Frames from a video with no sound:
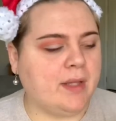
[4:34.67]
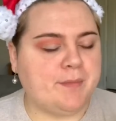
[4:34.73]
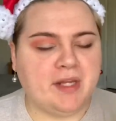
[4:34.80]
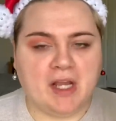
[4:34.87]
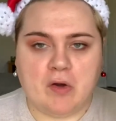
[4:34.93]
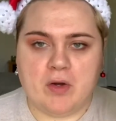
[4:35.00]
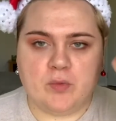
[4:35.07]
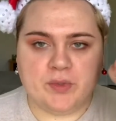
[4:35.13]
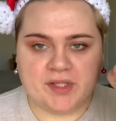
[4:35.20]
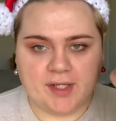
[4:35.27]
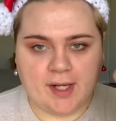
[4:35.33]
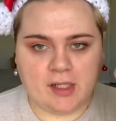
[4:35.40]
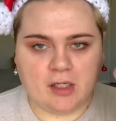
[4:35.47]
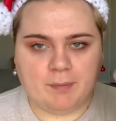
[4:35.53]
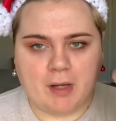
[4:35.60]
I'm gonna go in with the
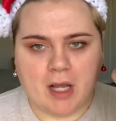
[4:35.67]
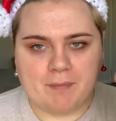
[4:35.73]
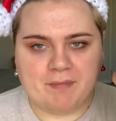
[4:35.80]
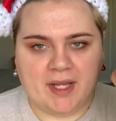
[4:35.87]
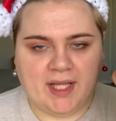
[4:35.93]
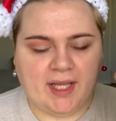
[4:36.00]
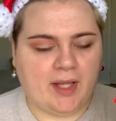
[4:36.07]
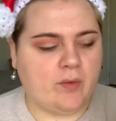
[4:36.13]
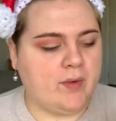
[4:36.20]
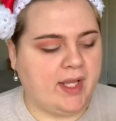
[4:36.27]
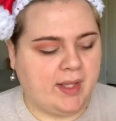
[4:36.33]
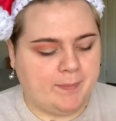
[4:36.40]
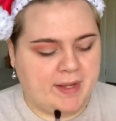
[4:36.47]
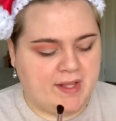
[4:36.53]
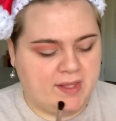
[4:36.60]
ColourPop Main Squeeze
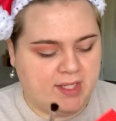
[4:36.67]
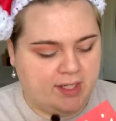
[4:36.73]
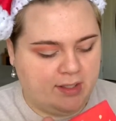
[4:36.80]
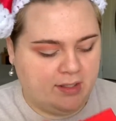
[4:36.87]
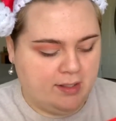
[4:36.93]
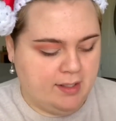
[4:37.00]
palette,